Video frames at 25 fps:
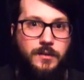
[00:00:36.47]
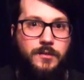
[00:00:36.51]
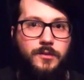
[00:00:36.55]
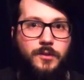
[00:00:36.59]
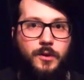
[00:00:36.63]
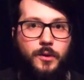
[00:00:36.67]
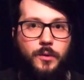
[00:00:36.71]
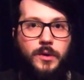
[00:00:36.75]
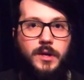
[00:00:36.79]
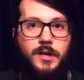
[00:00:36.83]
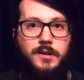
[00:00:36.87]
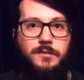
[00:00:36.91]

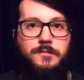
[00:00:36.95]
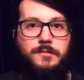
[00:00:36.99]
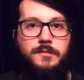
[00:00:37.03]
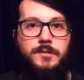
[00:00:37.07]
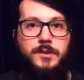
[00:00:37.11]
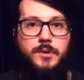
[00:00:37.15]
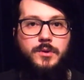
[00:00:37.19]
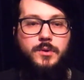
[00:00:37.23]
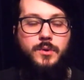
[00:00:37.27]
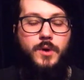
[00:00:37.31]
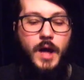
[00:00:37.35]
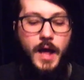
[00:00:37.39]
So if
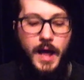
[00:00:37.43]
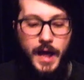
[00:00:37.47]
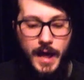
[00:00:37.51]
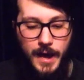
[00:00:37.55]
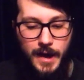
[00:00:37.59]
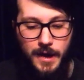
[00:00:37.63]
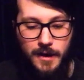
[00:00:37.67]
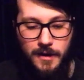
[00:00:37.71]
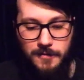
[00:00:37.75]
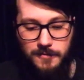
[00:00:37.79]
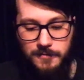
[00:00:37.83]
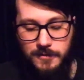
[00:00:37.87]
you
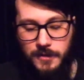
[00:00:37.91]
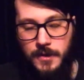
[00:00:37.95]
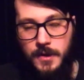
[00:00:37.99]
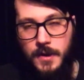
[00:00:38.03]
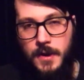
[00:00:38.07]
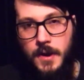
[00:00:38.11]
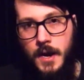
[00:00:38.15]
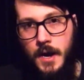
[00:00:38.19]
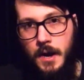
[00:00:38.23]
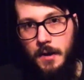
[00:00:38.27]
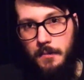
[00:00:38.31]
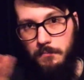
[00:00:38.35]
have
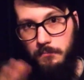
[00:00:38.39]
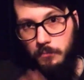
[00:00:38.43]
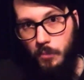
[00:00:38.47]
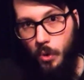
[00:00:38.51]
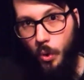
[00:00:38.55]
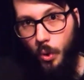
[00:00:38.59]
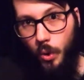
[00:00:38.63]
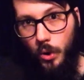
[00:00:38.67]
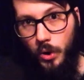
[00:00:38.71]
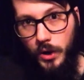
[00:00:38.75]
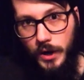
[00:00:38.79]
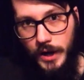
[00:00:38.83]

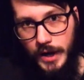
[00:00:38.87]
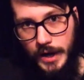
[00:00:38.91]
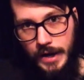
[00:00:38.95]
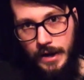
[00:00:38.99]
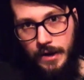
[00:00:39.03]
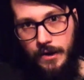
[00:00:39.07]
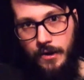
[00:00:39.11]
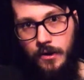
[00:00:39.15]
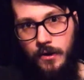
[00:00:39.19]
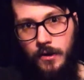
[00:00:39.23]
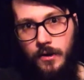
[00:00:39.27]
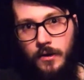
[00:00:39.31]
more
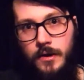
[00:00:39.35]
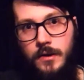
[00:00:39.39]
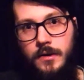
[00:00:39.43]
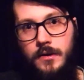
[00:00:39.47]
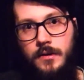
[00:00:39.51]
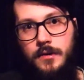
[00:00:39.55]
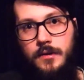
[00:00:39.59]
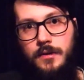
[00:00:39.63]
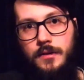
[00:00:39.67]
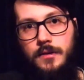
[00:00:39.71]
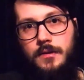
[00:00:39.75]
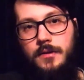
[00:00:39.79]
air,
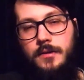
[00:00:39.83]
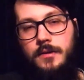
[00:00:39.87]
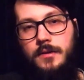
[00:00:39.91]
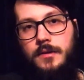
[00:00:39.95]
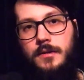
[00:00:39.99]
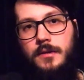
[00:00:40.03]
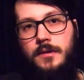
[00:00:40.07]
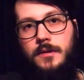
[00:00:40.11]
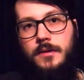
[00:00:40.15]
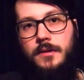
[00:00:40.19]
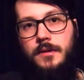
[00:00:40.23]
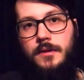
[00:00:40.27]

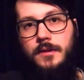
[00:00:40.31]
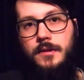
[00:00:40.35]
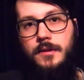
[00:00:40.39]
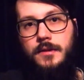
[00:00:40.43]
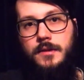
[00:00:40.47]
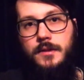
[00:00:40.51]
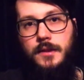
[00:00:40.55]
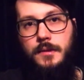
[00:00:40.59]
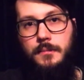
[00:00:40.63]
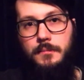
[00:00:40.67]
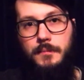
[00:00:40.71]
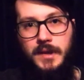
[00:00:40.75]

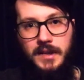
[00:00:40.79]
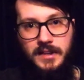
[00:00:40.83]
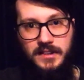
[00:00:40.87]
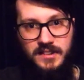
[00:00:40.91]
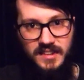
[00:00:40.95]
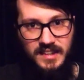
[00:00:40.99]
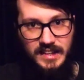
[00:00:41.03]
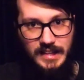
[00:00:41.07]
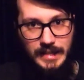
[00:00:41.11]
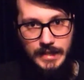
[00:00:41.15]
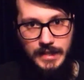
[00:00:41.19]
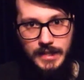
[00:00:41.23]
that makes
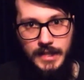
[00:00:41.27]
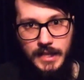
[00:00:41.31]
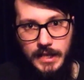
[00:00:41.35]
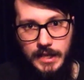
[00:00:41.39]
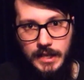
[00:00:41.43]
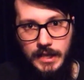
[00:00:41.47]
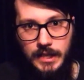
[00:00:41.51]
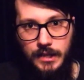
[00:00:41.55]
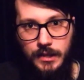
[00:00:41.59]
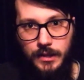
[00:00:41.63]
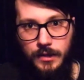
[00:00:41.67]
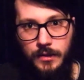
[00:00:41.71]
it
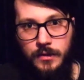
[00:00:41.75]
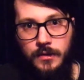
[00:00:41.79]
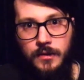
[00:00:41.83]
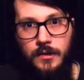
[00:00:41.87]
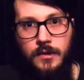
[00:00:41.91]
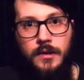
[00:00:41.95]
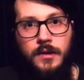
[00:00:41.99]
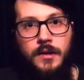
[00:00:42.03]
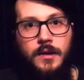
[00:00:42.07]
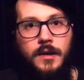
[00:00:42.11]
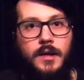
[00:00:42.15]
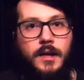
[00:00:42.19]
lean,
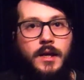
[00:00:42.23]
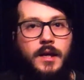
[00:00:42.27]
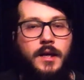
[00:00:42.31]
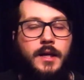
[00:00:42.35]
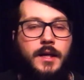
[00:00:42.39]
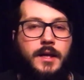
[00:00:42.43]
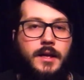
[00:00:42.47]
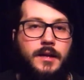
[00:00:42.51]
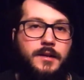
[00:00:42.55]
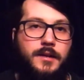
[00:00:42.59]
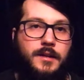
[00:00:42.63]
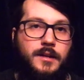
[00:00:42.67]

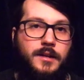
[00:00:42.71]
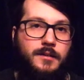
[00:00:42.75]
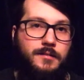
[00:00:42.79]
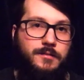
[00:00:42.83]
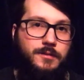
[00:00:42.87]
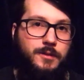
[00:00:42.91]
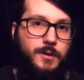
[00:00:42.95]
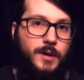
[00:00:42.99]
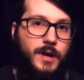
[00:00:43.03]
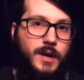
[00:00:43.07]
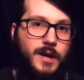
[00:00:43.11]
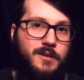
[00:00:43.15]
and
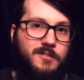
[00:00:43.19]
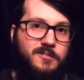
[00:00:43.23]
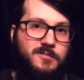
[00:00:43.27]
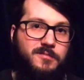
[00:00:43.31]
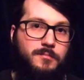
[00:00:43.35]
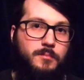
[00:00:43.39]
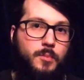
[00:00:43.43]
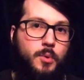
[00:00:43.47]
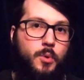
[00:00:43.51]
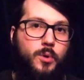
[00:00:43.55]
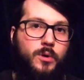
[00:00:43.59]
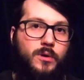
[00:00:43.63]
if you have
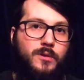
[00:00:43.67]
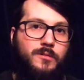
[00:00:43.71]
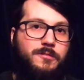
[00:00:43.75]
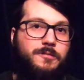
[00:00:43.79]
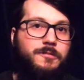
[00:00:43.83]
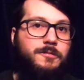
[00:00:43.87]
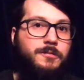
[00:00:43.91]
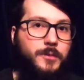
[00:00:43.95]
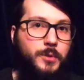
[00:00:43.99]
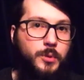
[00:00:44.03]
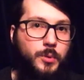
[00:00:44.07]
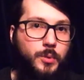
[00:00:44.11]
more
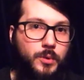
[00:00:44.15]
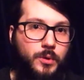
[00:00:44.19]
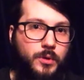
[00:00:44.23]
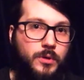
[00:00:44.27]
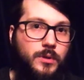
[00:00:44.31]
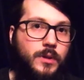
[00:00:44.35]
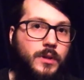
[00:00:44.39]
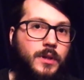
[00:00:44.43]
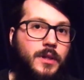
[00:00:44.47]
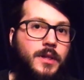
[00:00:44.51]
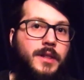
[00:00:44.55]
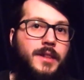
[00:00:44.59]

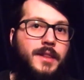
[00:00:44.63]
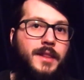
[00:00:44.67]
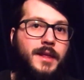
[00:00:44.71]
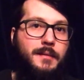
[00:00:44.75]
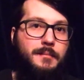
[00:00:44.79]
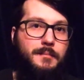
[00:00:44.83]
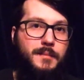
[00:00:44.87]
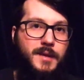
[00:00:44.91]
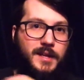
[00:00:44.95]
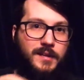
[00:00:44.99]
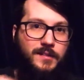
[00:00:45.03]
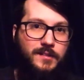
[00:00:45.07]
fuel,
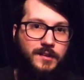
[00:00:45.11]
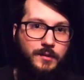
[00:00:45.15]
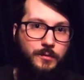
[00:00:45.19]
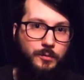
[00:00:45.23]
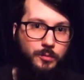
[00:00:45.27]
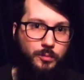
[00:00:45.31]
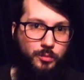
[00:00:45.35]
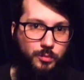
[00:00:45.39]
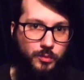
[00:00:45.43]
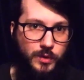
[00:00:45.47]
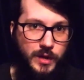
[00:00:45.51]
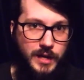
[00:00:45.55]
that makes it
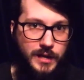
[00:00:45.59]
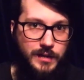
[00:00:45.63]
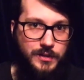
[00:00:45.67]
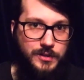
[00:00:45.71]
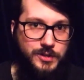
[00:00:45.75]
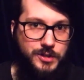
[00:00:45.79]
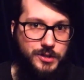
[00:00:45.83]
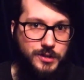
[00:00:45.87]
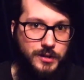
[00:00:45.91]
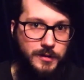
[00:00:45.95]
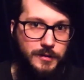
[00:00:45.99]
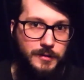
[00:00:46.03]

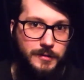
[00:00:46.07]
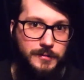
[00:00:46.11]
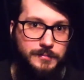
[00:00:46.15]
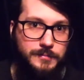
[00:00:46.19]
rich.